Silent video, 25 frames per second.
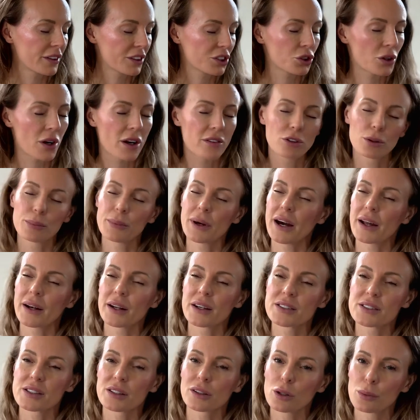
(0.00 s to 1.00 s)
travel mat
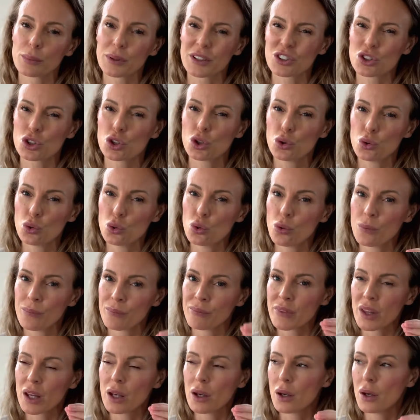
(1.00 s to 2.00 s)
is a little bit too
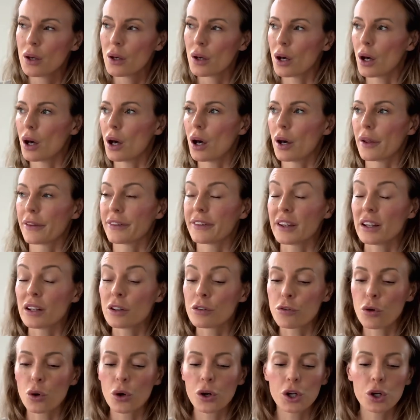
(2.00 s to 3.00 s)
thin
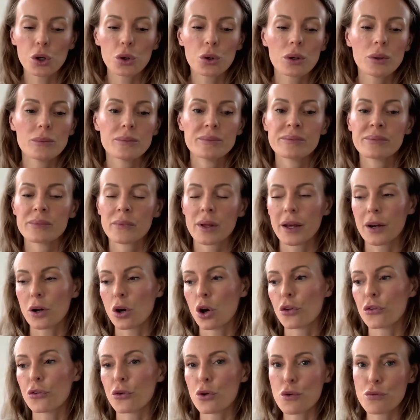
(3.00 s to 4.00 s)
for you. And
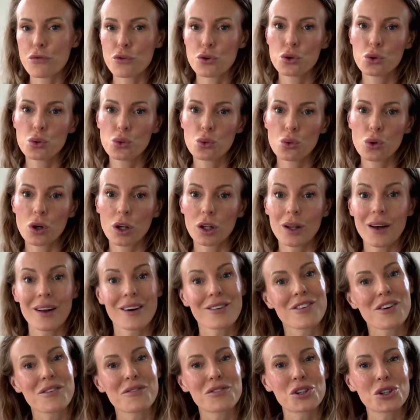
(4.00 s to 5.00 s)
also if you do a lot of
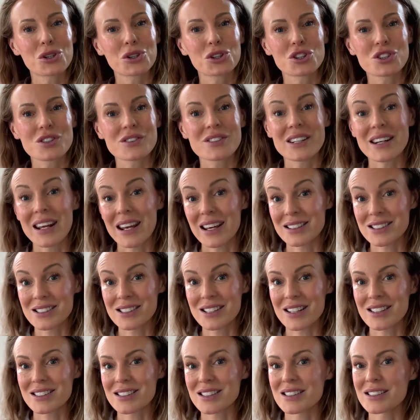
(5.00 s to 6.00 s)
inversions and
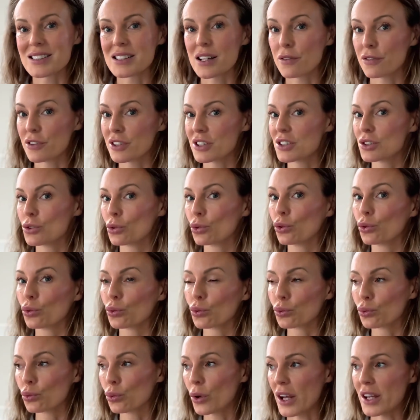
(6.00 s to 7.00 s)
handstands and stuff, it's
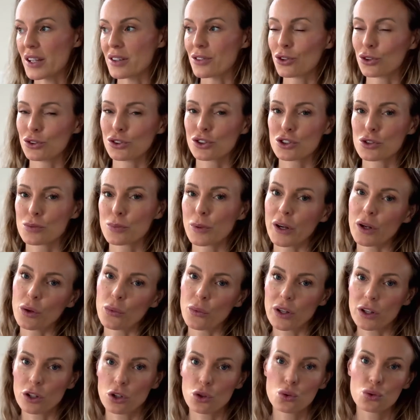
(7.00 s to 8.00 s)
great to just bring
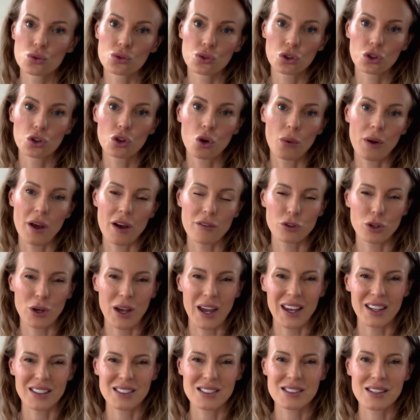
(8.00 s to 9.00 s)
with you, so you don't have to
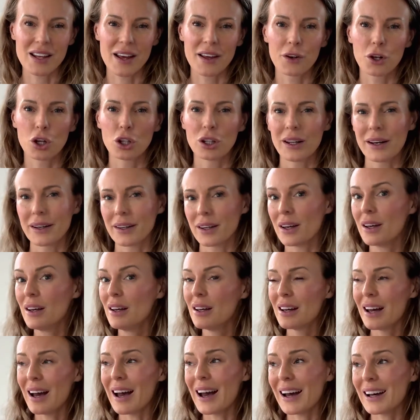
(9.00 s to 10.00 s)
handstand on like
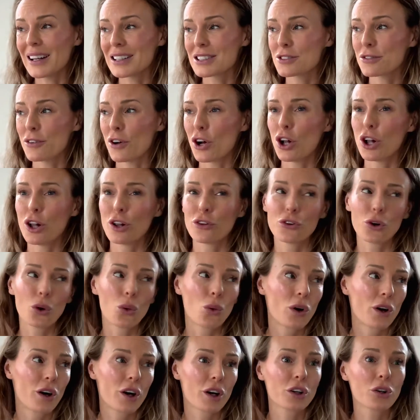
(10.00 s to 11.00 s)
asphalt
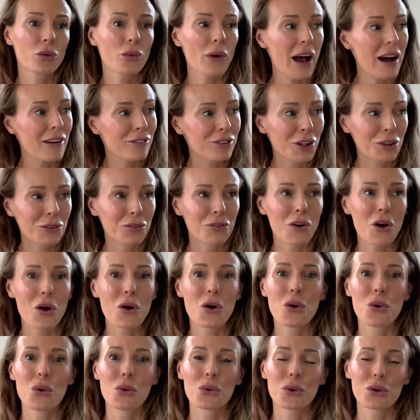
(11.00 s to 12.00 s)
or a graveled
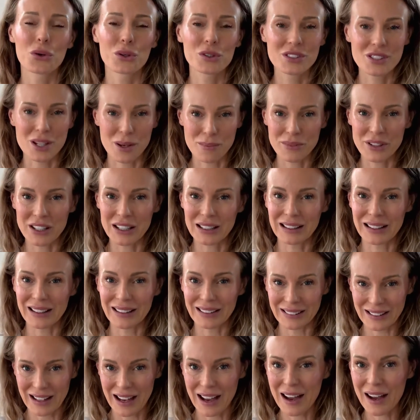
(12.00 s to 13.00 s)
road or something like
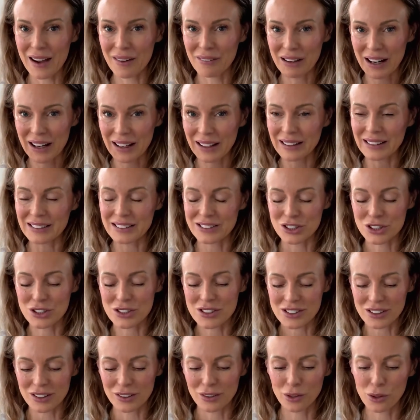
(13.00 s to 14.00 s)
that, right? It's
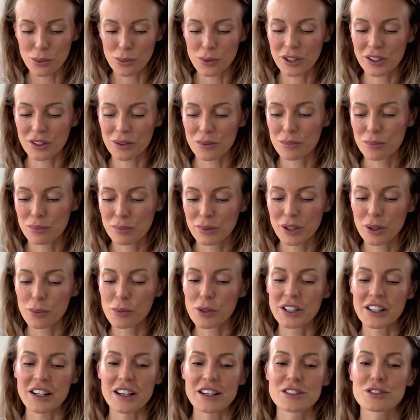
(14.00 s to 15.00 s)
just a little
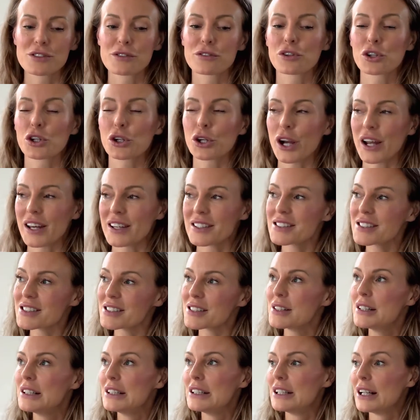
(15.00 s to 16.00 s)
bit nicer for your hands.
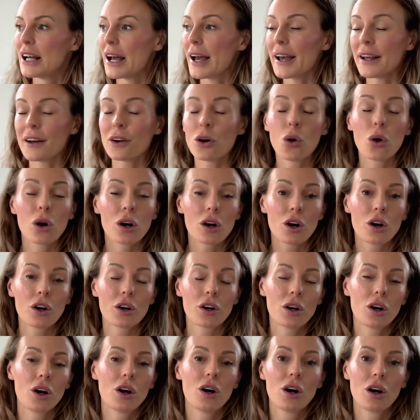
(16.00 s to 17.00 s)
And
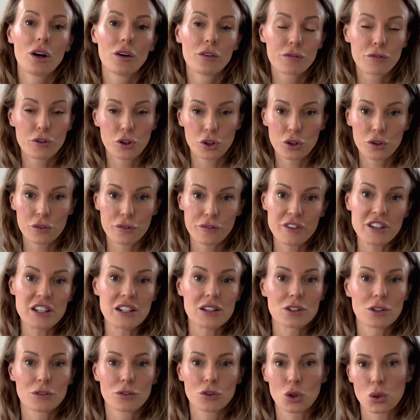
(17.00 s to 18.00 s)
or for your
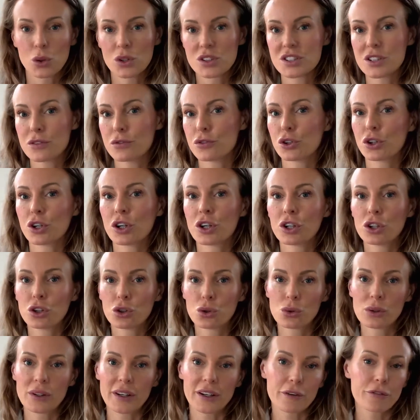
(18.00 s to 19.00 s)
feet, of course, if you're gonna do
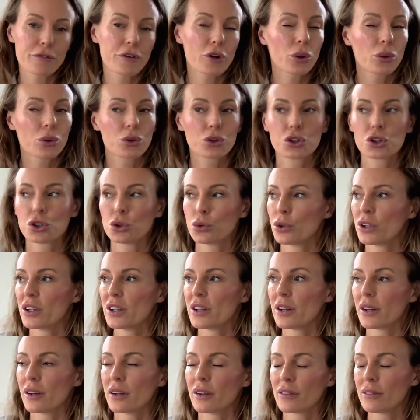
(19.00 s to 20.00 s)
like a photo shoot
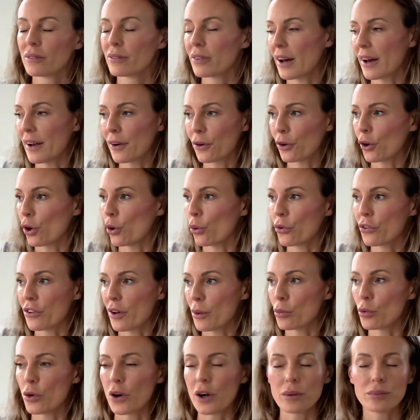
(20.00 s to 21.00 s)
in
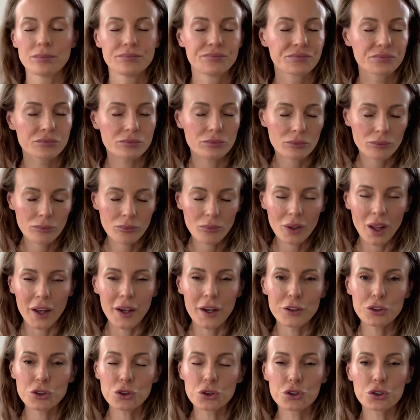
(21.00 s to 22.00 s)
somewhere,
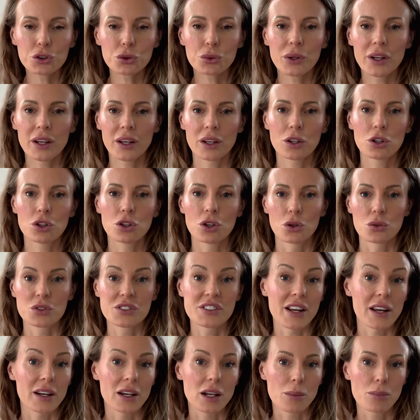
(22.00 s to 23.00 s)
and you're doing,
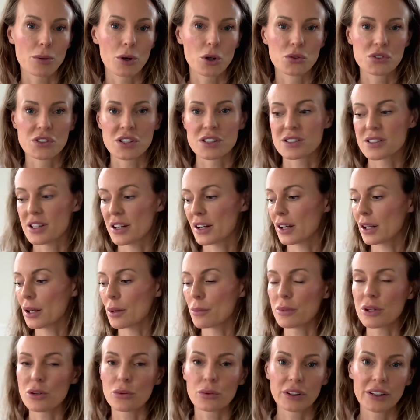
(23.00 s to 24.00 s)
standing poses, then it can
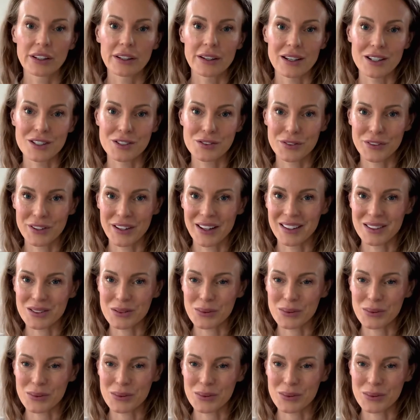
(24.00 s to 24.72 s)
be really nice for that as